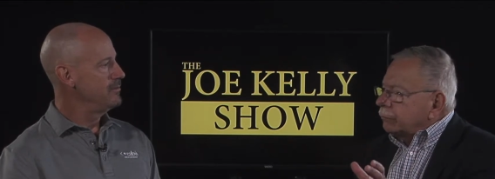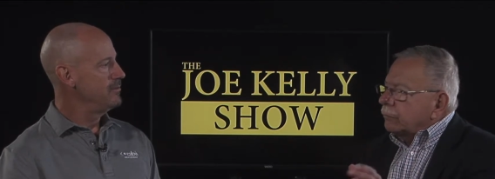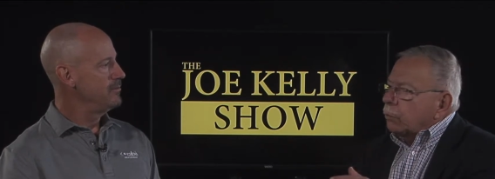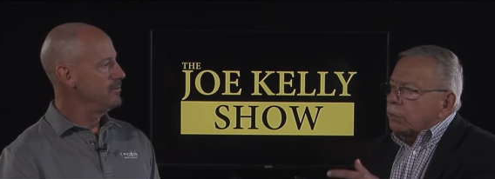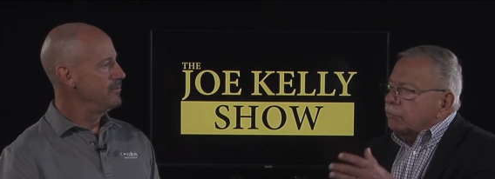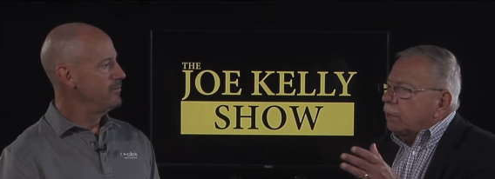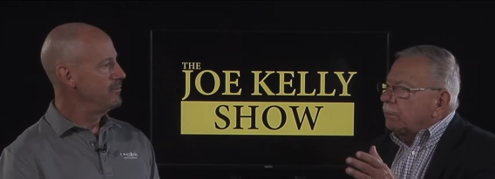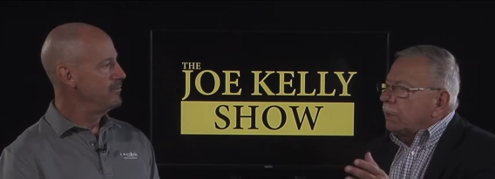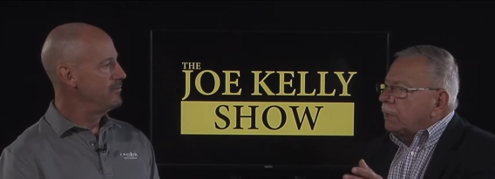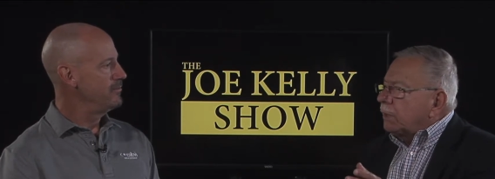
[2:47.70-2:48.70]
Speaker 1: well, it's had
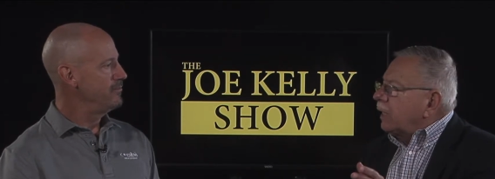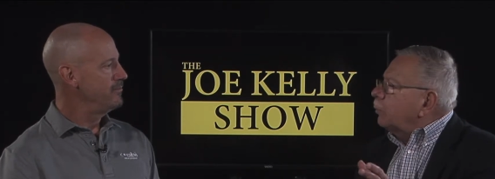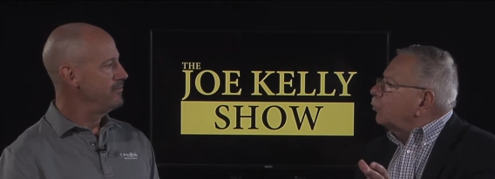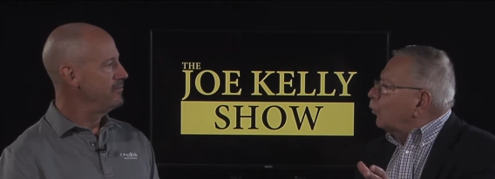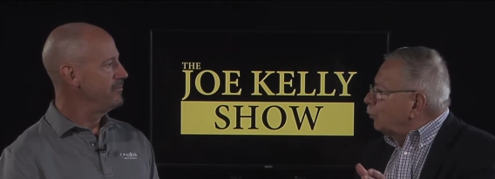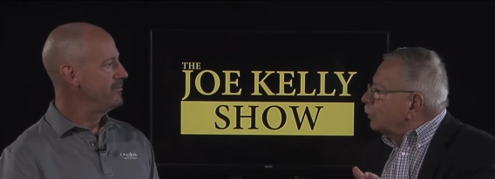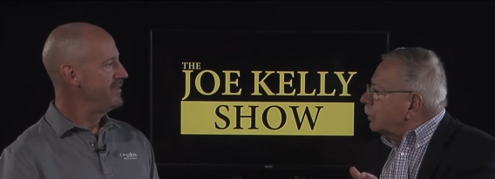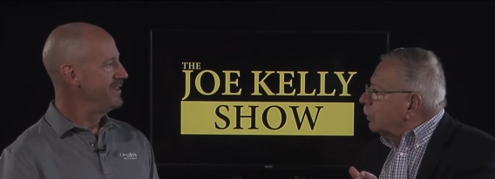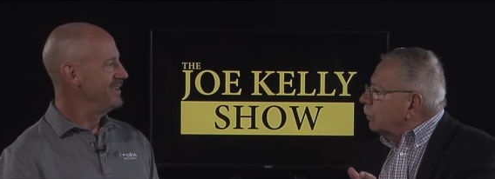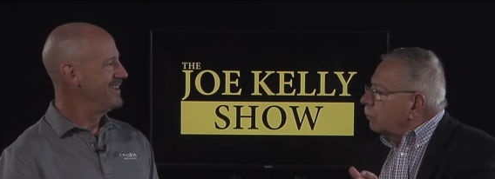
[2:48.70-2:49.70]
many names over the
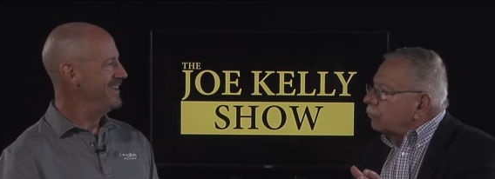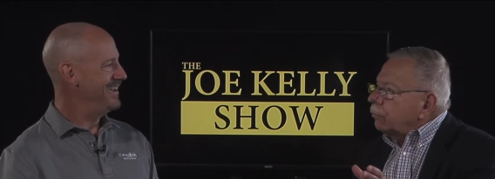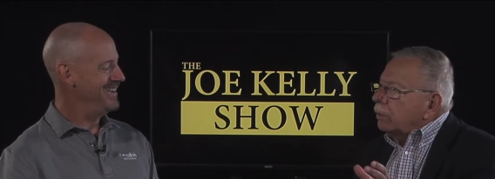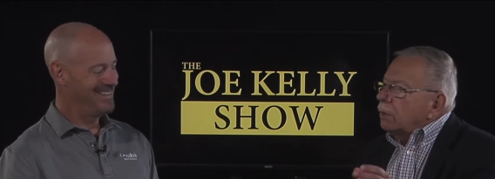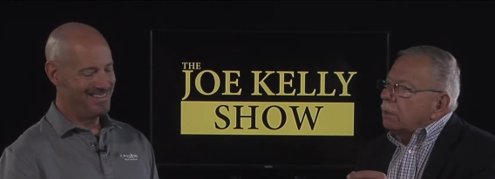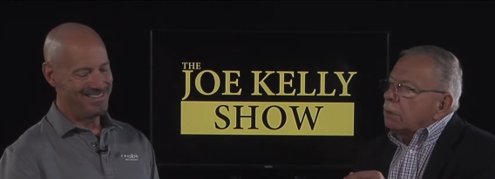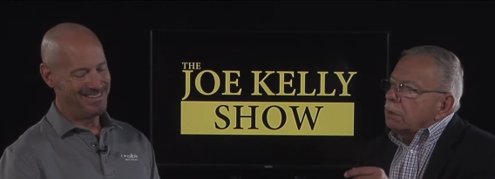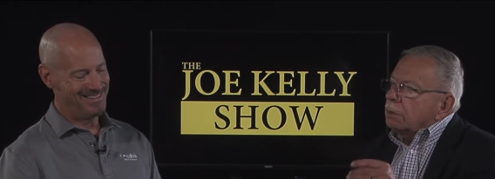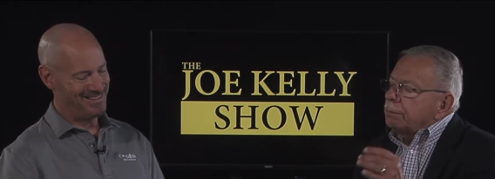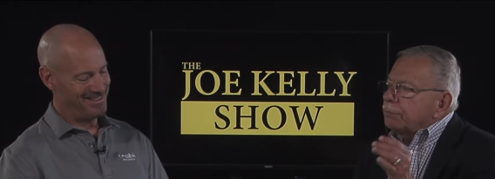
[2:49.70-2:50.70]
years. Yeah.
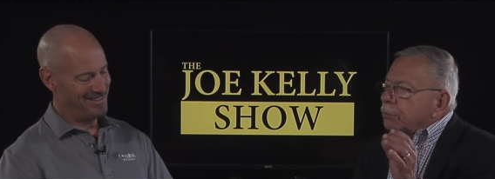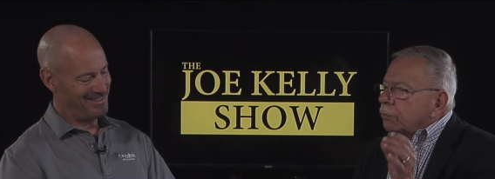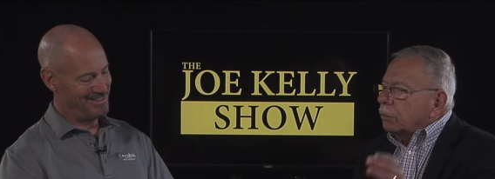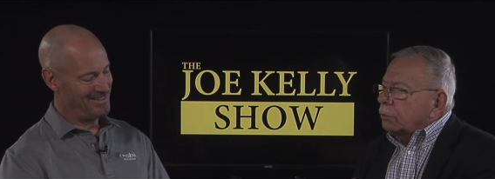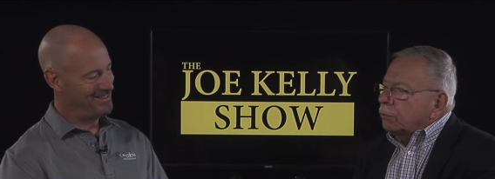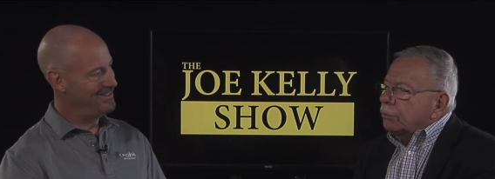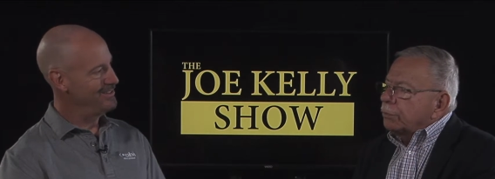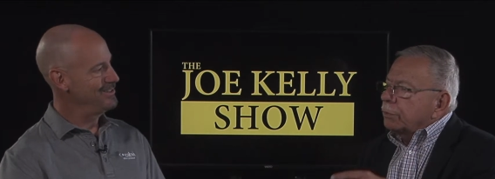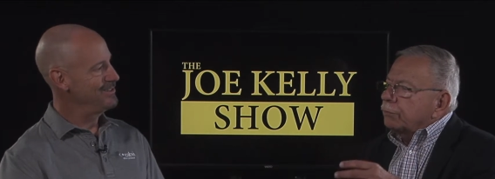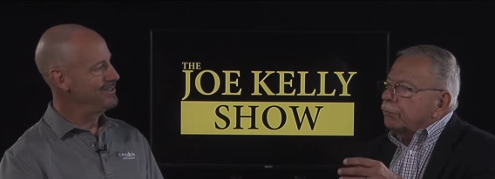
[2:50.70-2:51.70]
Uh, the Utica
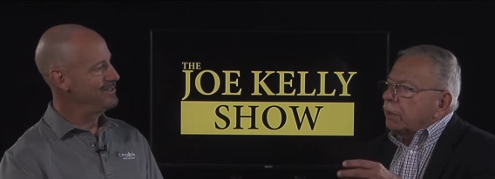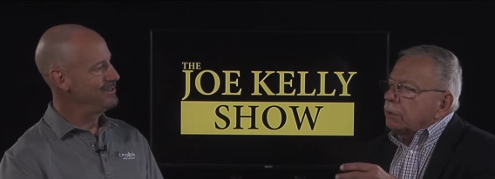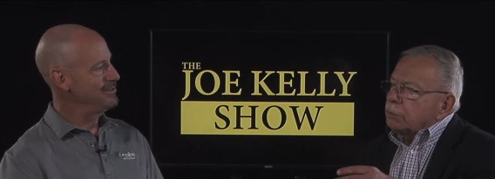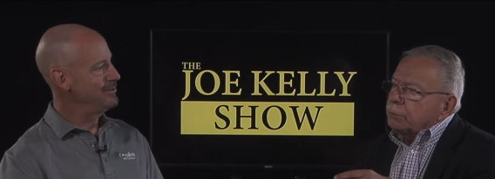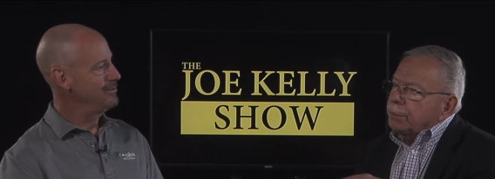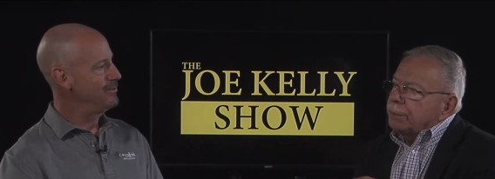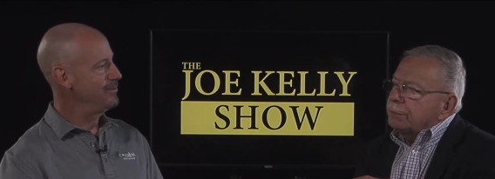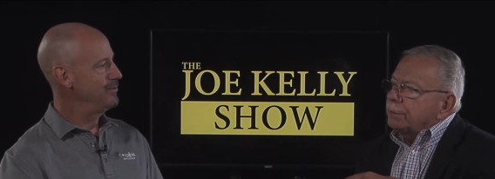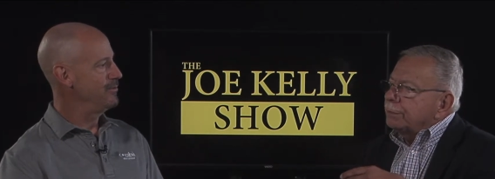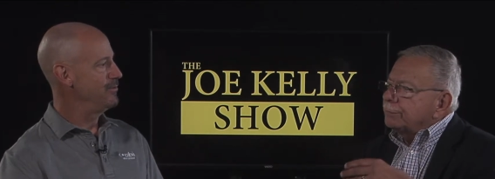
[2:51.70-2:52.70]
Lunatic Asylum and
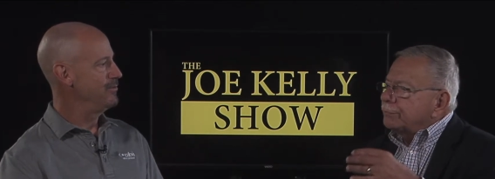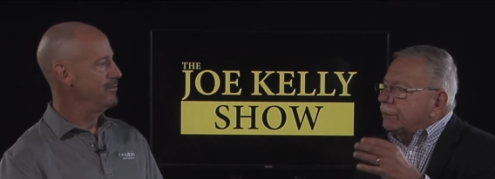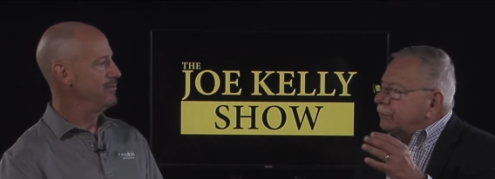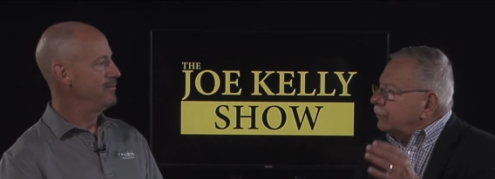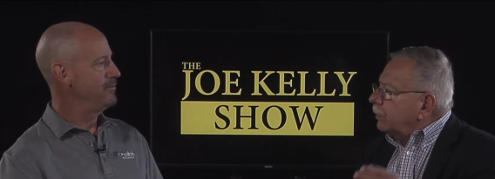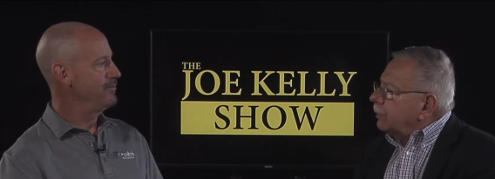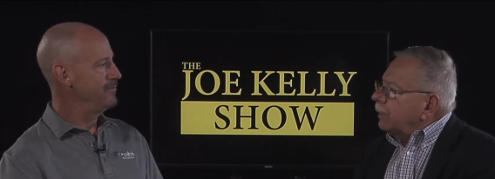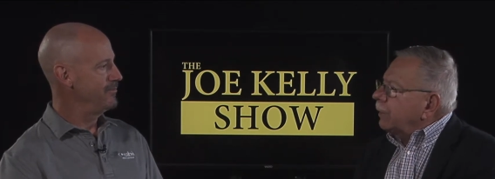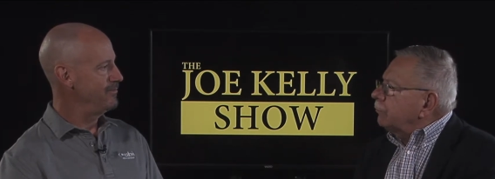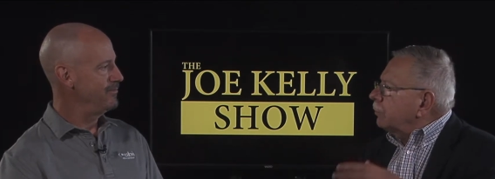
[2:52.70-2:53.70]
the State
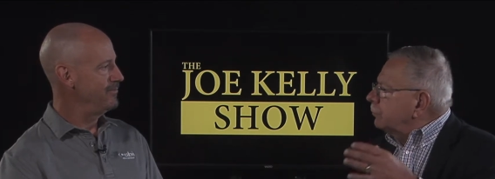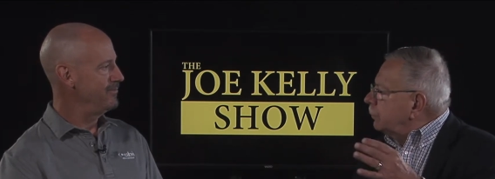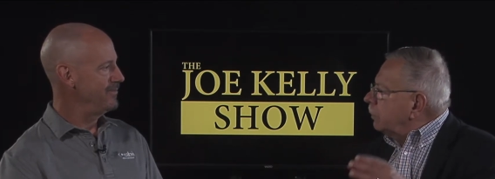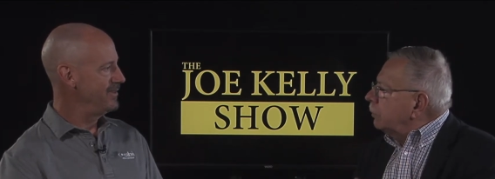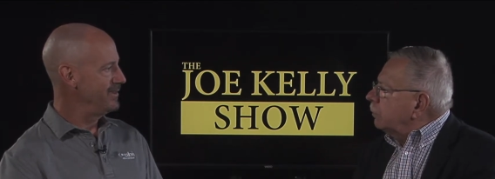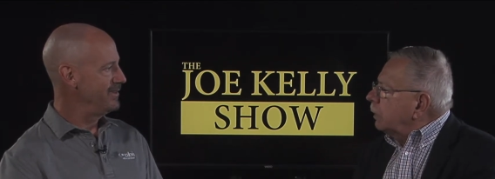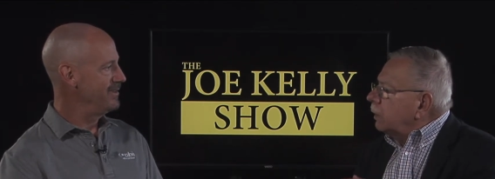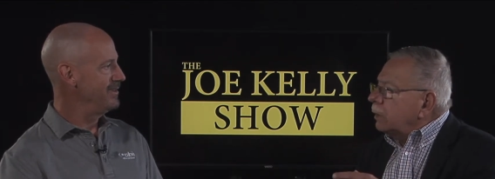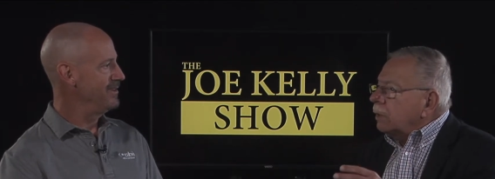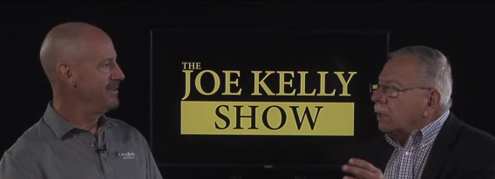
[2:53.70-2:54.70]
Psychiatric Center and
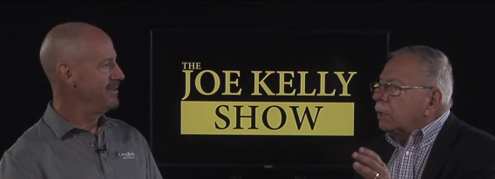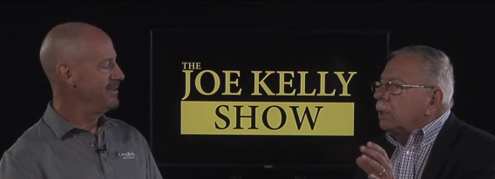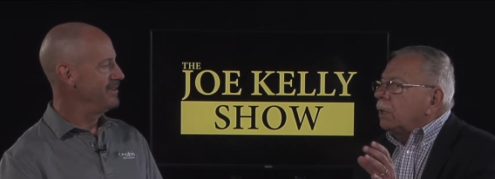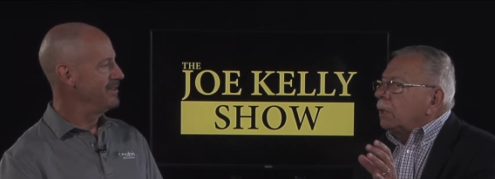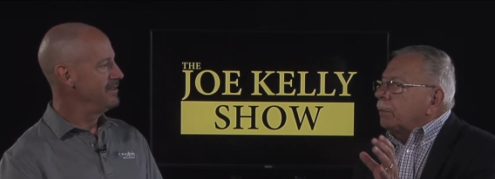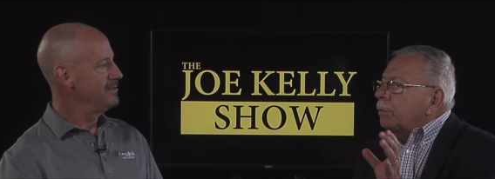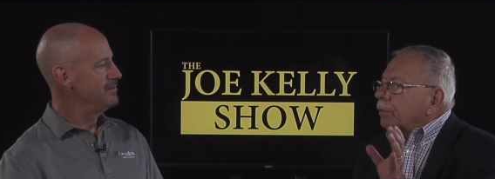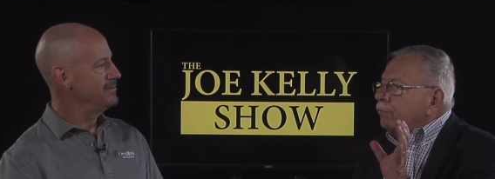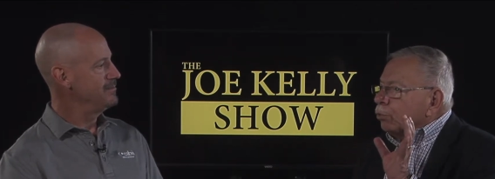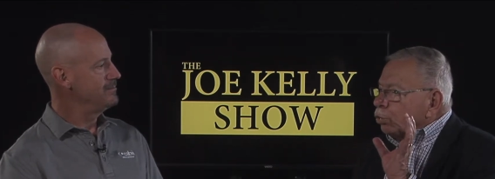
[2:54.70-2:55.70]
on and on. But
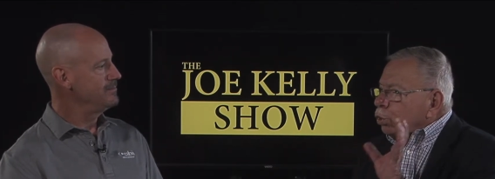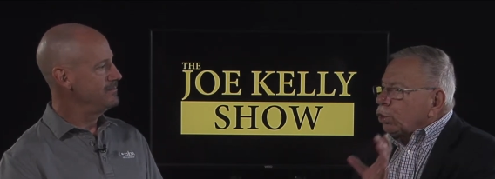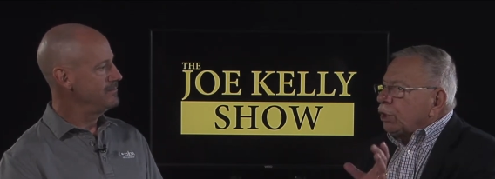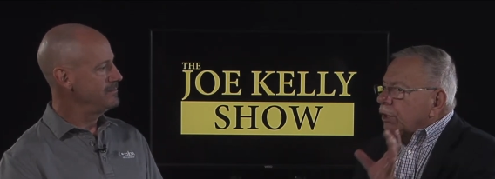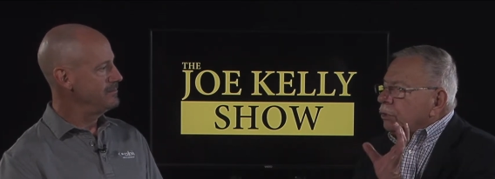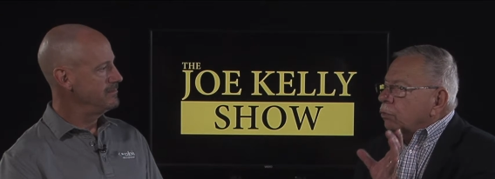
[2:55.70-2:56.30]
if you're looking at